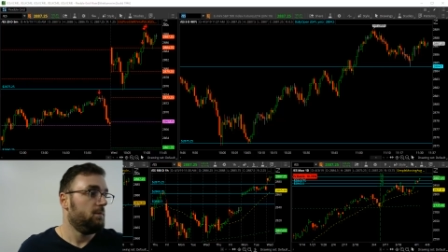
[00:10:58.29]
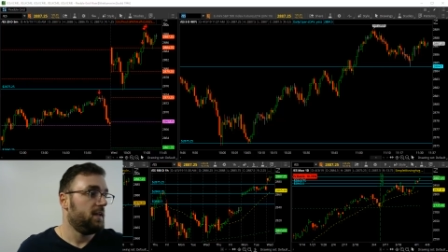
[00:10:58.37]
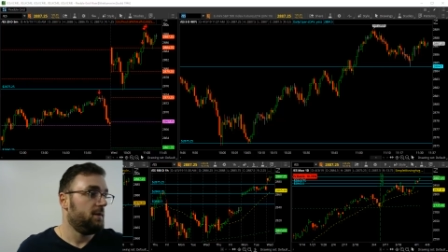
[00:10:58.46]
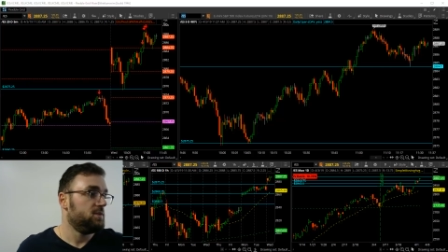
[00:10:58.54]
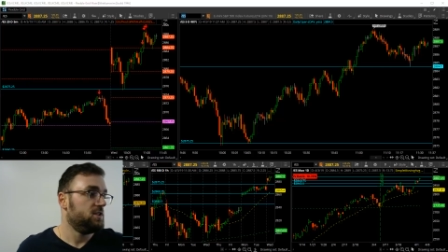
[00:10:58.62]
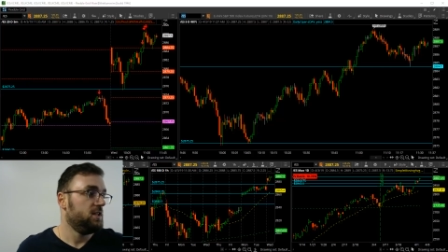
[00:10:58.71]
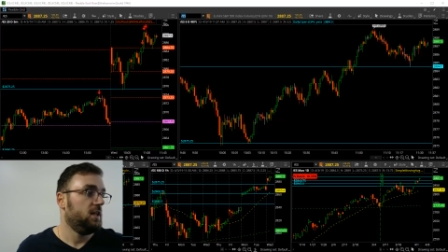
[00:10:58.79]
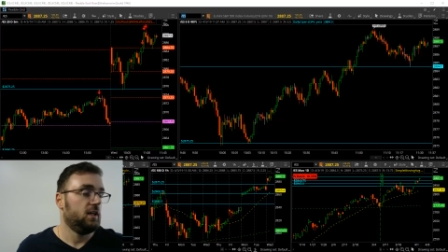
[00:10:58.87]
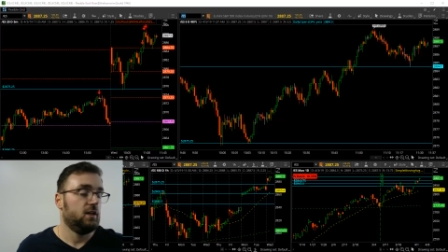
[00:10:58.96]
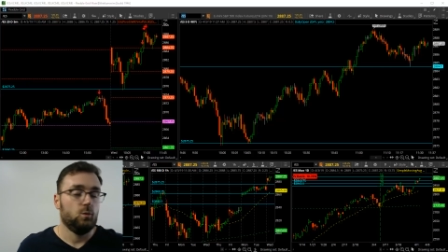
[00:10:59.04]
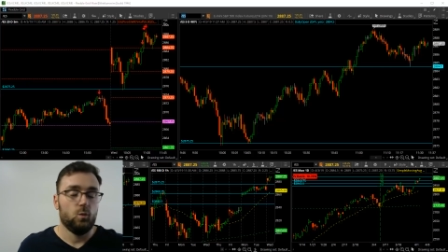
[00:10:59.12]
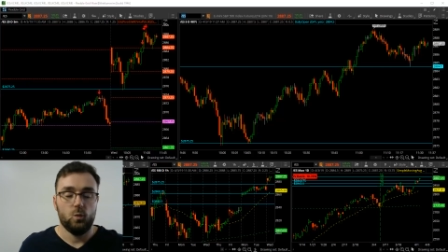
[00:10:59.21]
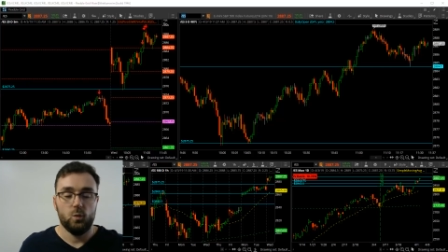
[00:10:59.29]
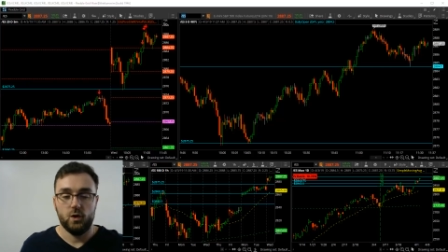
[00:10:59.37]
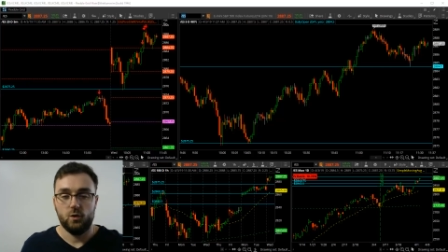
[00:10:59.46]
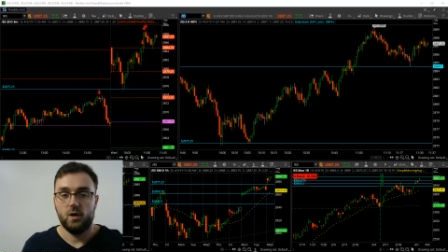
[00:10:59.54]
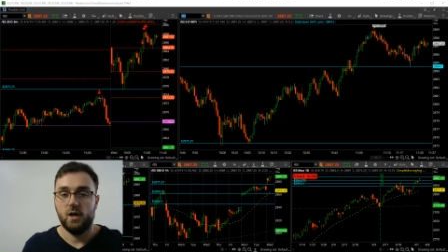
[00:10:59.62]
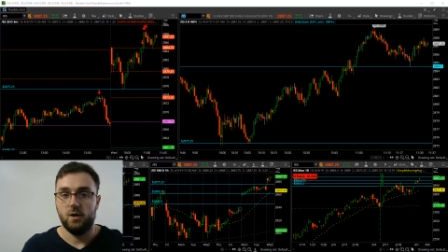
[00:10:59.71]
that I'm seeing and
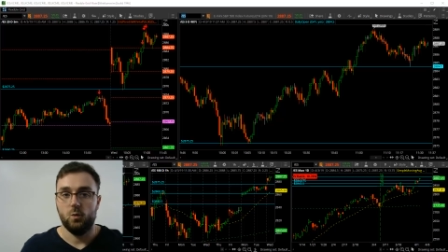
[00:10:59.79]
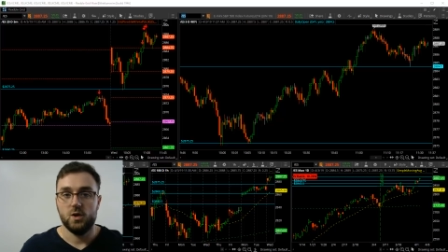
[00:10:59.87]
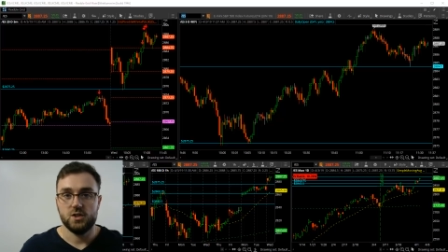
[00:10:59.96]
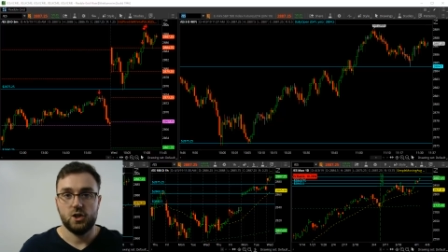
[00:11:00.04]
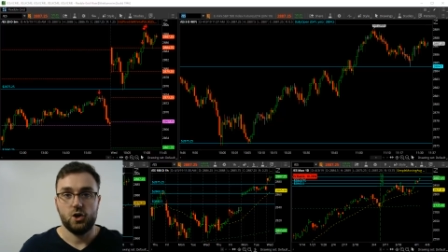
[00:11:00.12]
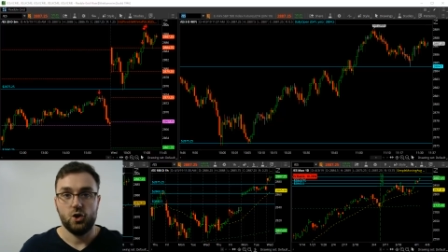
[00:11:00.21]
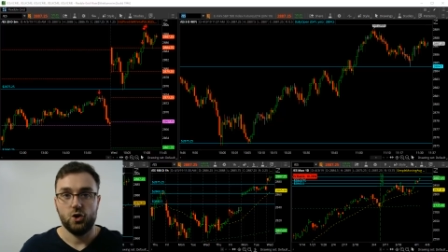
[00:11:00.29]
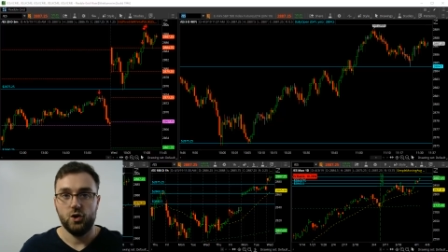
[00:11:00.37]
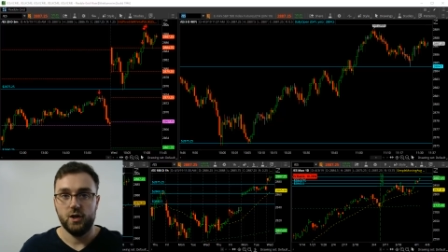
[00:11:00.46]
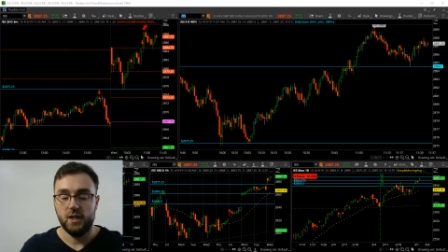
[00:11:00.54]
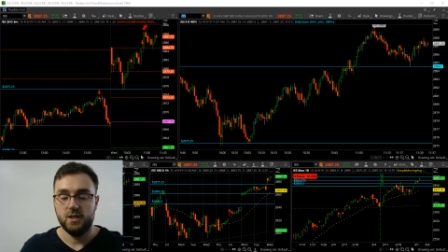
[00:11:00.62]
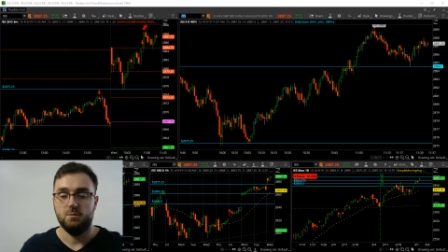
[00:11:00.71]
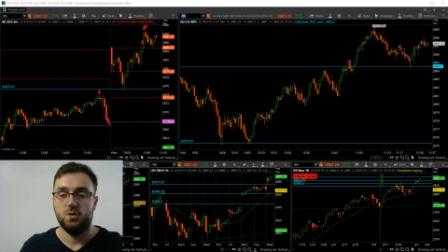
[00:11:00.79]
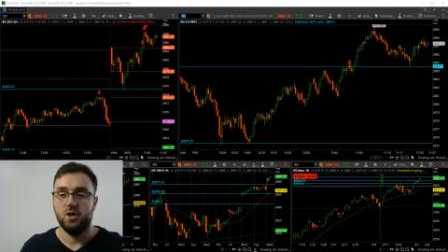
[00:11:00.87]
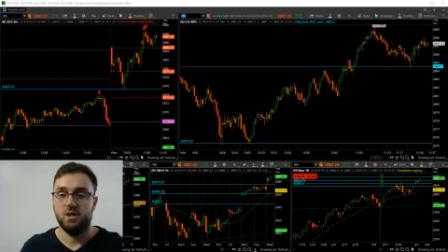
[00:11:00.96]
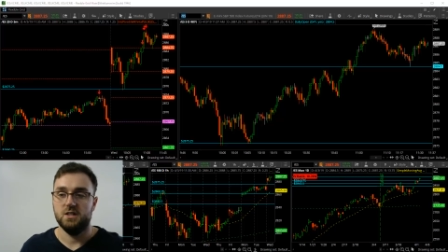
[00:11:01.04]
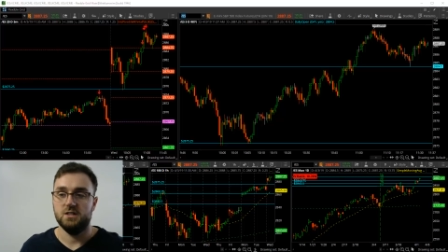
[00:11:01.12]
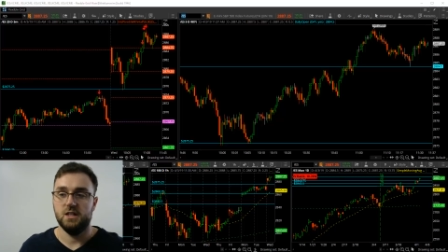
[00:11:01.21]
kind of what's occurring in the
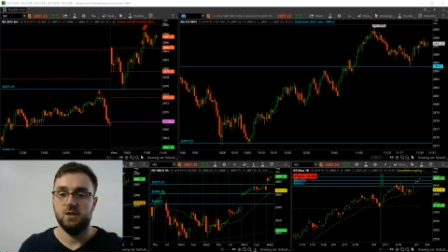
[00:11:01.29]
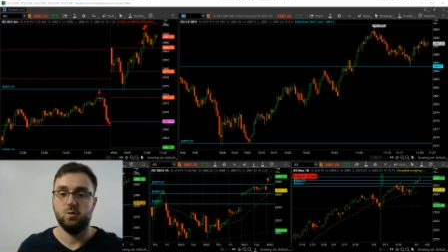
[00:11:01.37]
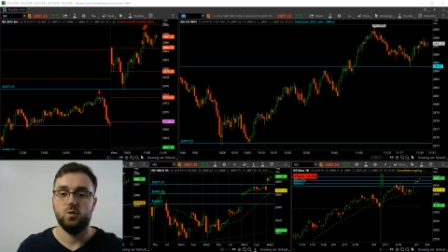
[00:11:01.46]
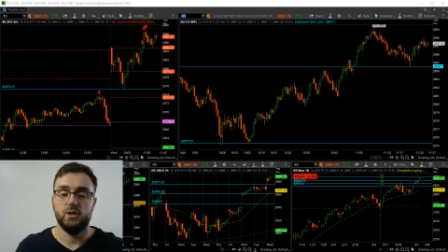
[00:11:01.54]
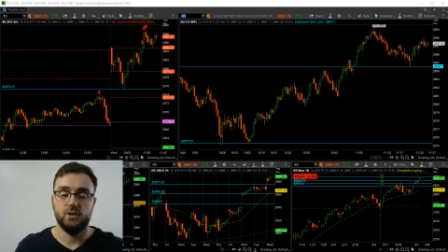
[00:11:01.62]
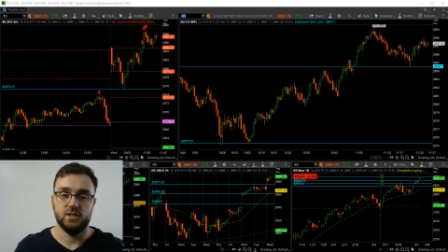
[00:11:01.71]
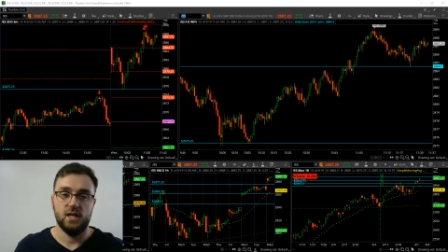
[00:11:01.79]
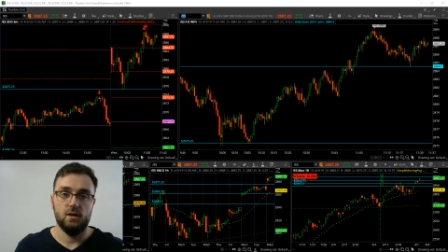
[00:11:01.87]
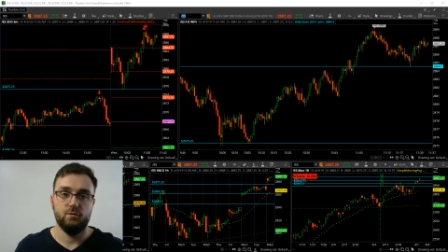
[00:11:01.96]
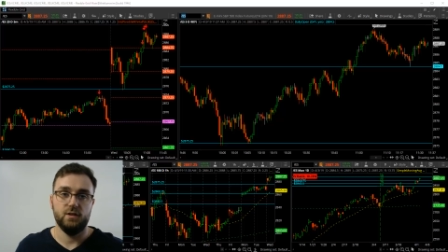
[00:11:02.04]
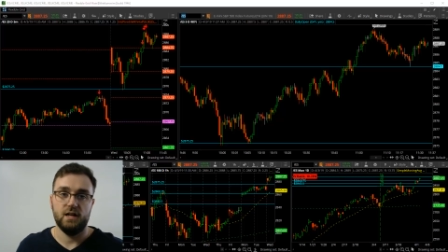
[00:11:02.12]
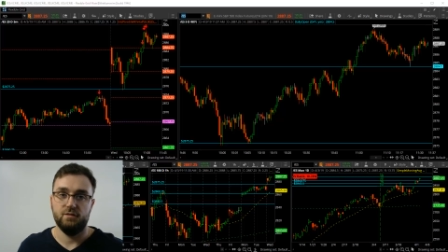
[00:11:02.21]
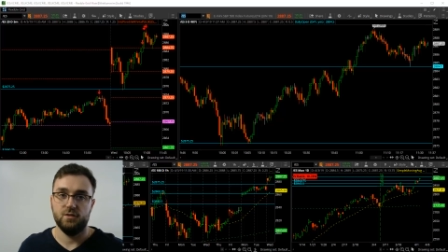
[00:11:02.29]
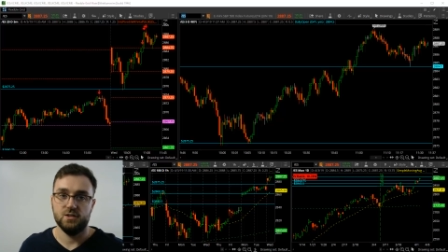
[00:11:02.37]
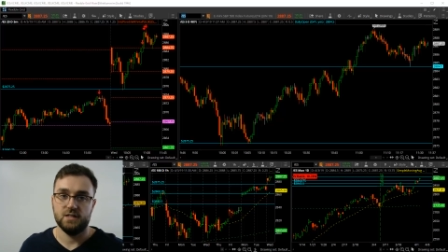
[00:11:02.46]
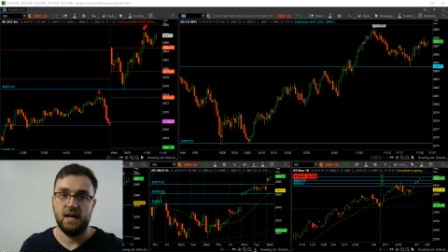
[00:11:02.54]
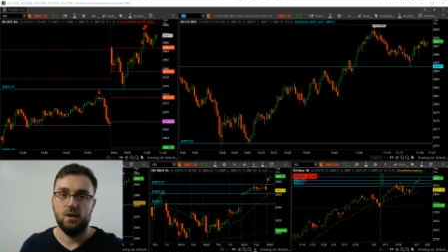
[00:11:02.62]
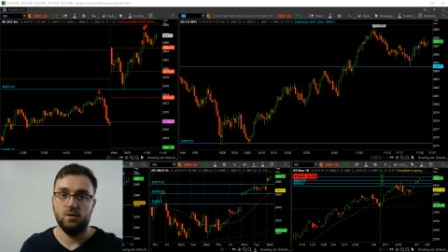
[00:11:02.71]
markets in real time for that
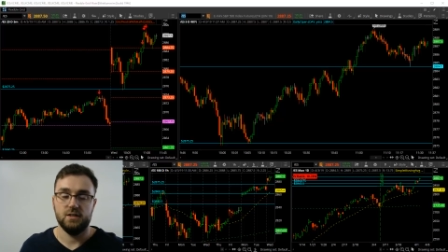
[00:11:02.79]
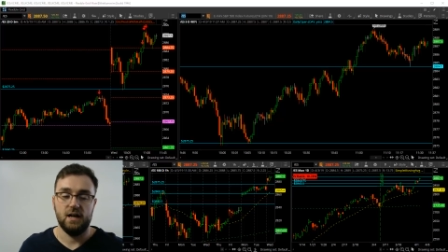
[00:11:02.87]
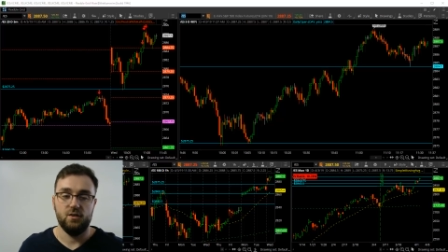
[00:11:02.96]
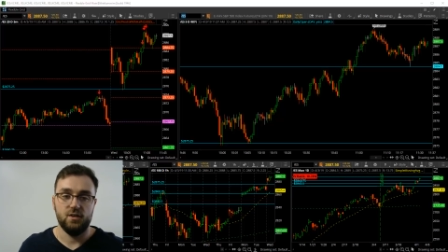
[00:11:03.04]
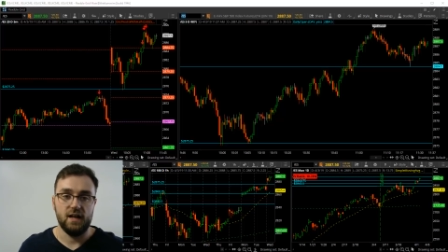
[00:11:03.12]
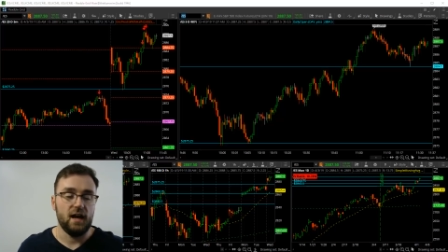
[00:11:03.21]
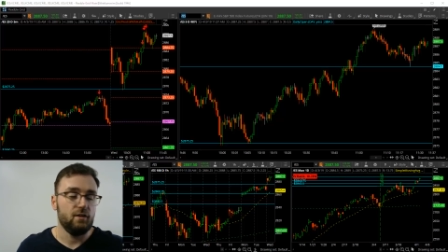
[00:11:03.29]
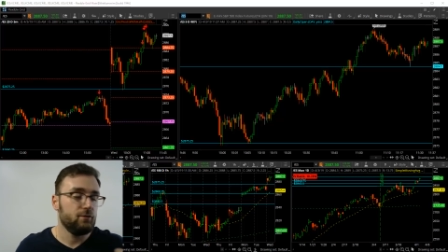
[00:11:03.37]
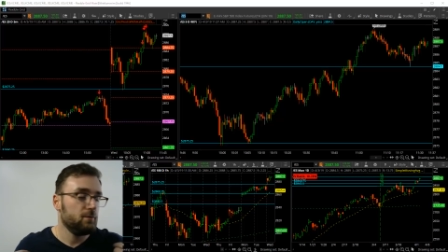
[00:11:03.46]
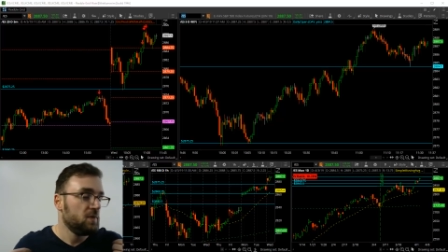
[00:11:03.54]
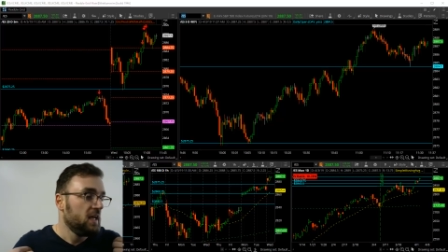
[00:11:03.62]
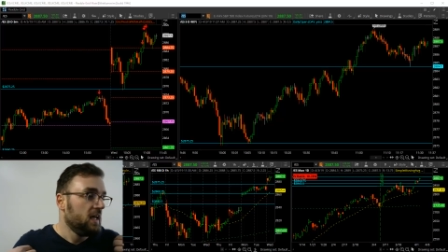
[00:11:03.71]
first hour to hour and a half.